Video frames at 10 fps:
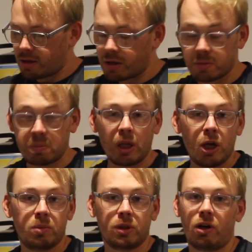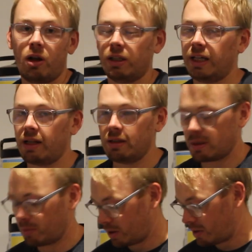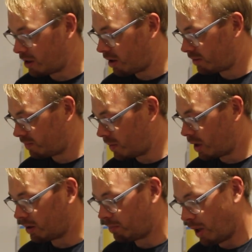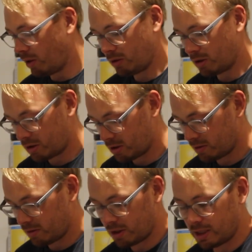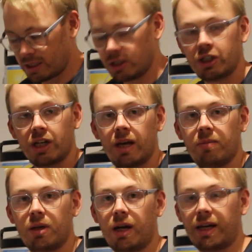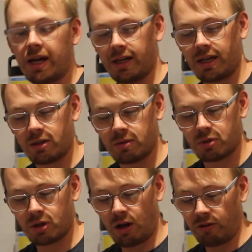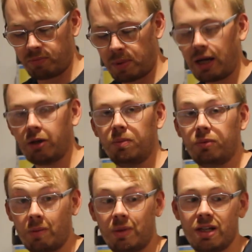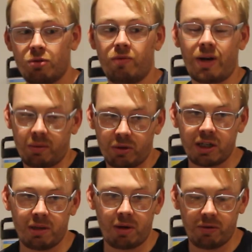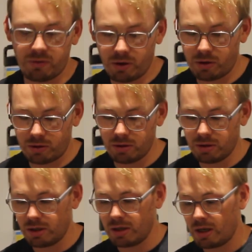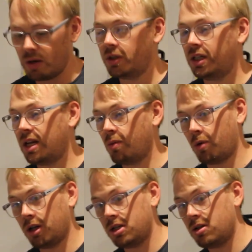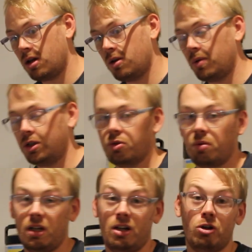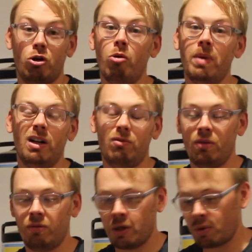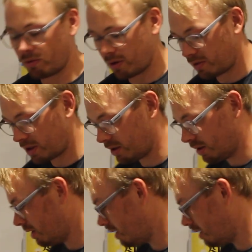There's blurbs on all the cans I'm doing, all the bottles. It's a shame that I can't get some sort of backup from this without looking at my phone, which I didn't want to do. I just wanted to come in and review everything.